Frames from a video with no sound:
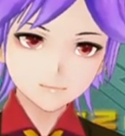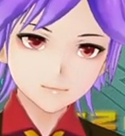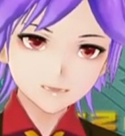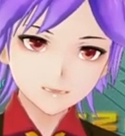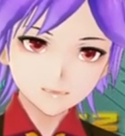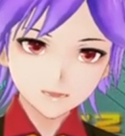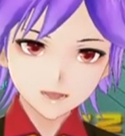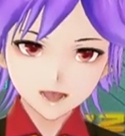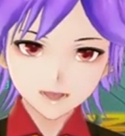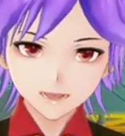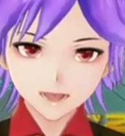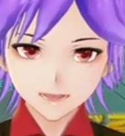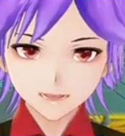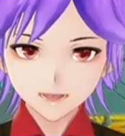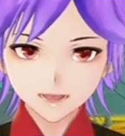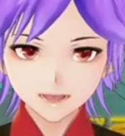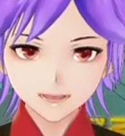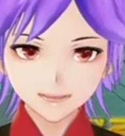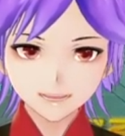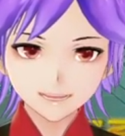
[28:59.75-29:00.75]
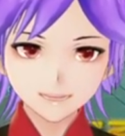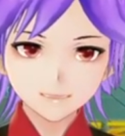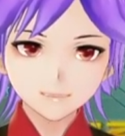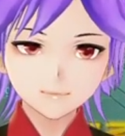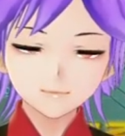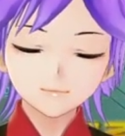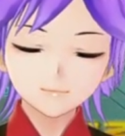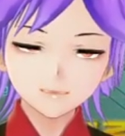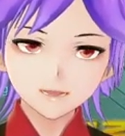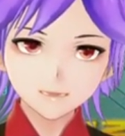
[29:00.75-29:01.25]
boss over here.
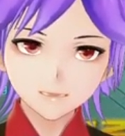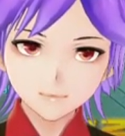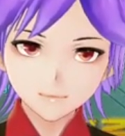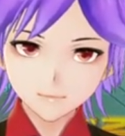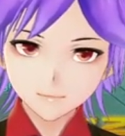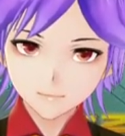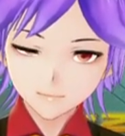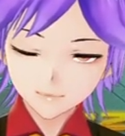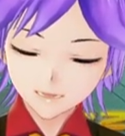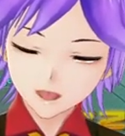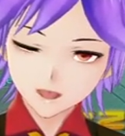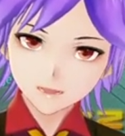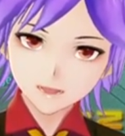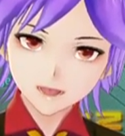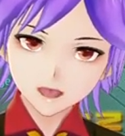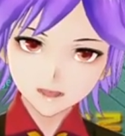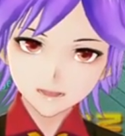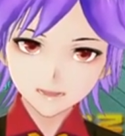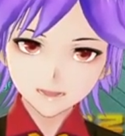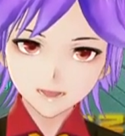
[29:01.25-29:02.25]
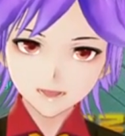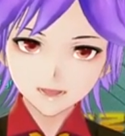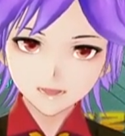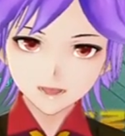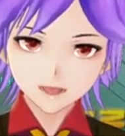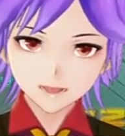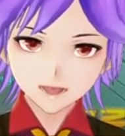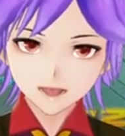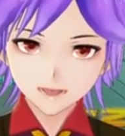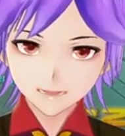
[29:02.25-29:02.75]
Because each
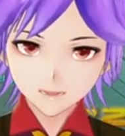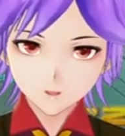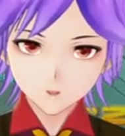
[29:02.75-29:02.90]
blast will